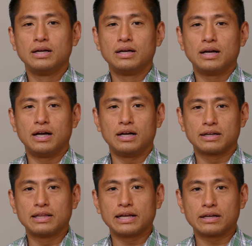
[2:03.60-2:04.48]
uh,
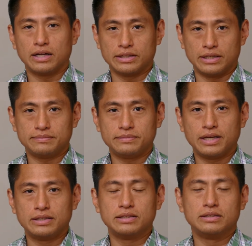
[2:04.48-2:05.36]
click on it,
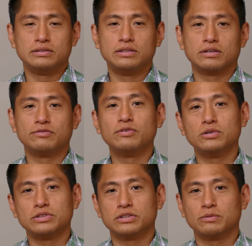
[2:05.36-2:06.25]
and then your
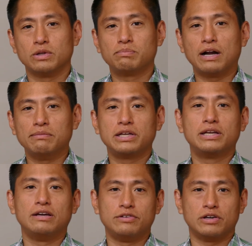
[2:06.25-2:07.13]
phone will probably
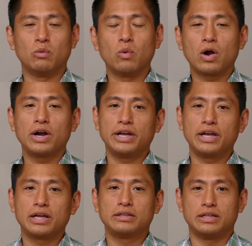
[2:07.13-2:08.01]
give you a
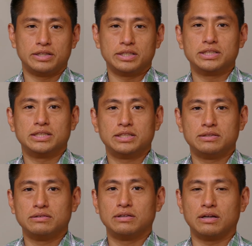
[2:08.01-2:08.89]
warning that this is
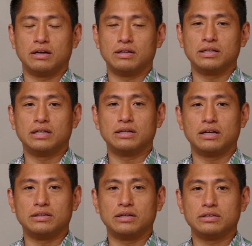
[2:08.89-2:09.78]
uh, an uh,